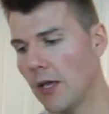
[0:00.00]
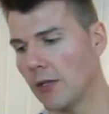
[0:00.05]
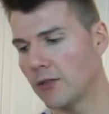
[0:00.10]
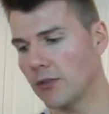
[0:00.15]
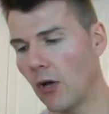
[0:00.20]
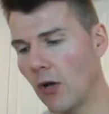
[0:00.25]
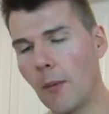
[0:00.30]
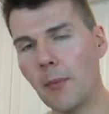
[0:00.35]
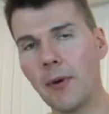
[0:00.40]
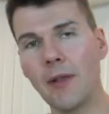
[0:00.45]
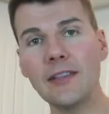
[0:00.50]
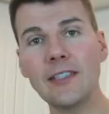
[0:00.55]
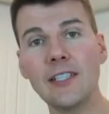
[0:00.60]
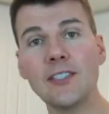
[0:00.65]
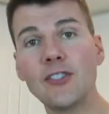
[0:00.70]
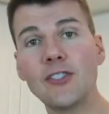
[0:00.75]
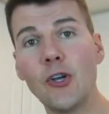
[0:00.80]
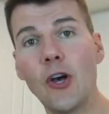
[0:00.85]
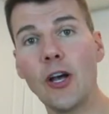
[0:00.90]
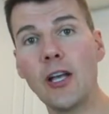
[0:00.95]
So I'm going to let
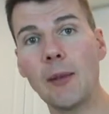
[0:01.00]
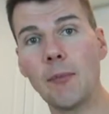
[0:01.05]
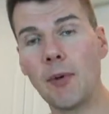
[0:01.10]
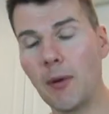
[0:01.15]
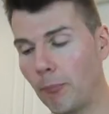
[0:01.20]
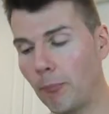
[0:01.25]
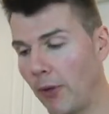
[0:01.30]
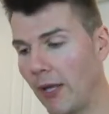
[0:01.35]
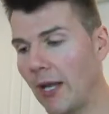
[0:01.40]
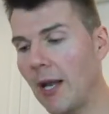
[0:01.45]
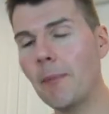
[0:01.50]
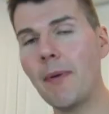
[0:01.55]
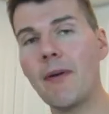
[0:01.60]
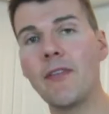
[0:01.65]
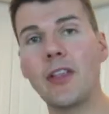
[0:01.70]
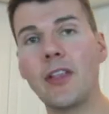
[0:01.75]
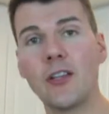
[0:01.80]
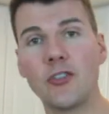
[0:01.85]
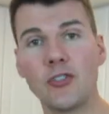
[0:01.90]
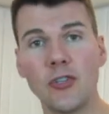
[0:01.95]
this cook. I'm going to plate up
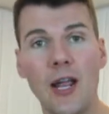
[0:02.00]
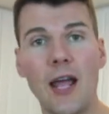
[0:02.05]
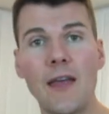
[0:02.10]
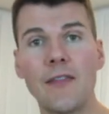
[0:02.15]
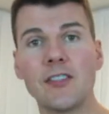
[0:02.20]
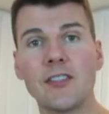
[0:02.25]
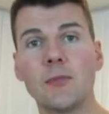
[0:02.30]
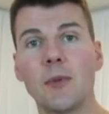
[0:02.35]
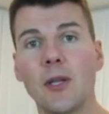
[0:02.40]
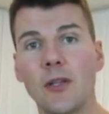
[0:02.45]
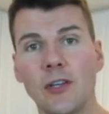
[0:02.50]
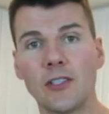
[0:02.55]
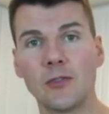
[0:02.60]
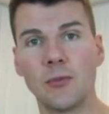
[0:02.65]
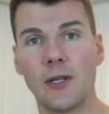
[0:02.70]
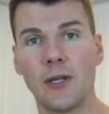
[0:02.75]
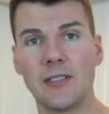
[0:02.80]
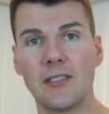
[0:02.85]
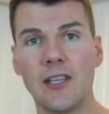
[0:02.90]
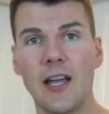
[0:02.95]
everything and show you how this meal
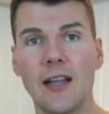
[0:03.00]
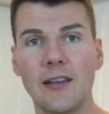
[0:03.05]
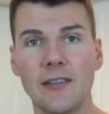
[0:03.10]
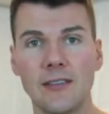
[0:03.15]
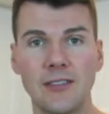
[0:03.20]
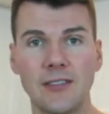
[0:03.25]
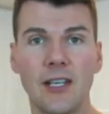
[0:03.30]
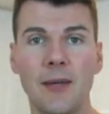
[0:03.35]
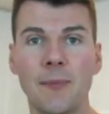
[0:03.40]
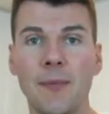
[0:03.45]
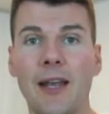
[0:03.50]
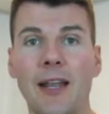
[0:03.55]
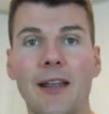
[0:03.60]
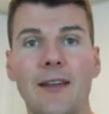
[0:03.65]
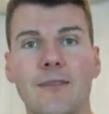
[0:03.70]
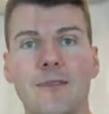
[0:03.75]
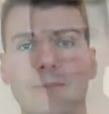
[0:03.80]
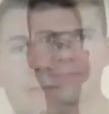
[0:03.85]
looks when it's done. See you in a minute.